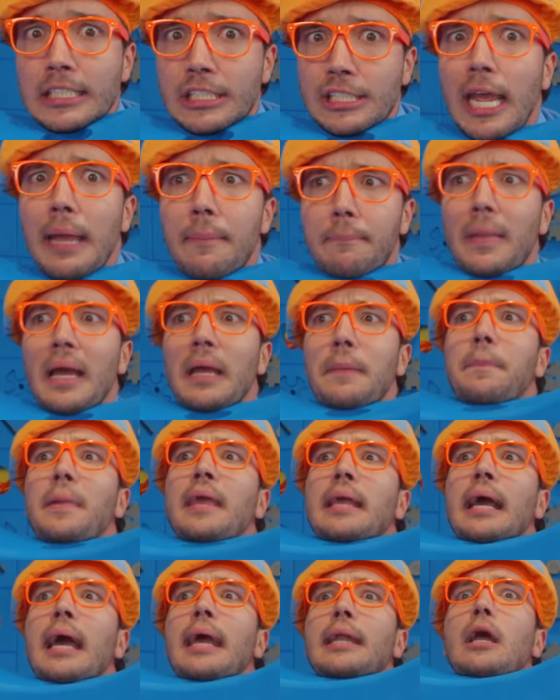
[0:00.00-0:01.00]
shape might be
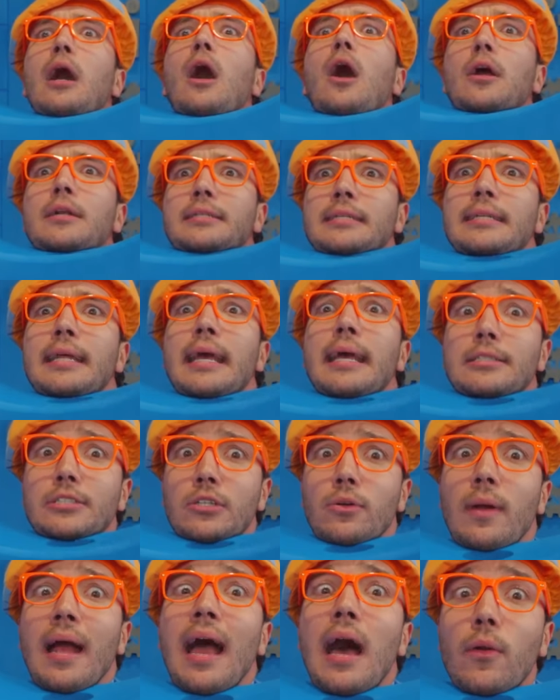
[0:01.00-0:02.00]
kind of hard to dance
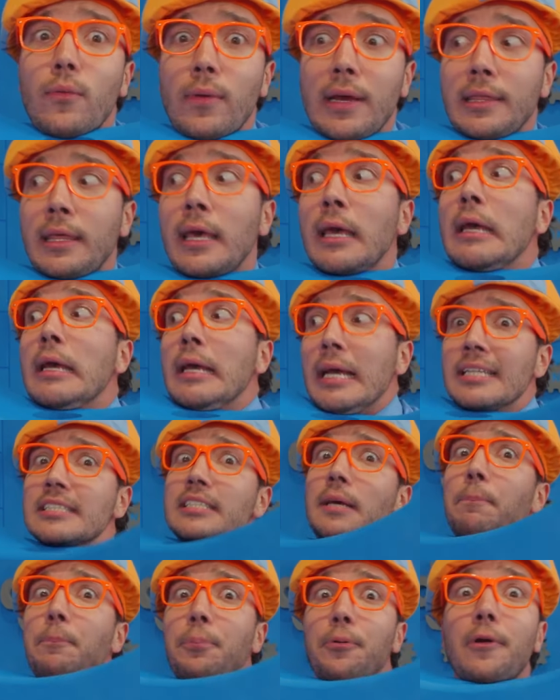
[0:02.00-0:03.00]
around with.
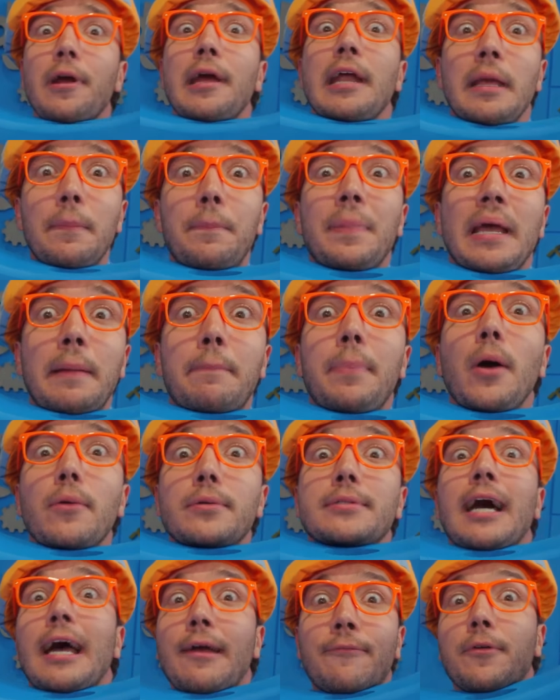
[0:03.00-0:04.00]
It's a pretty big bow
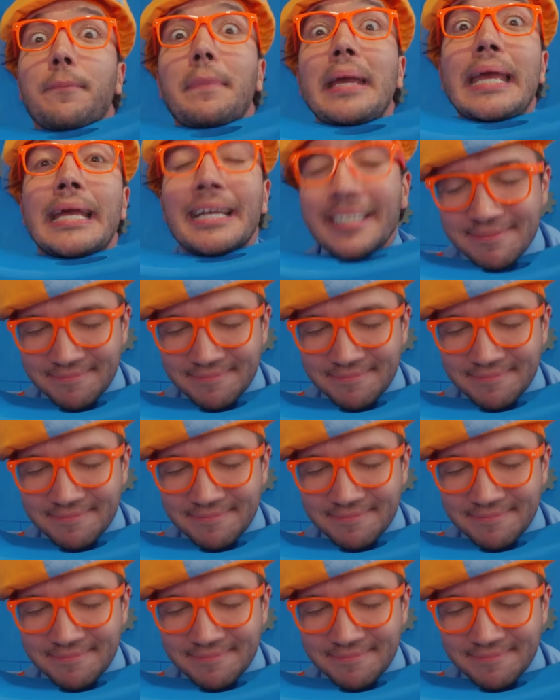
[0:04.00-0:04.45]
tie for me.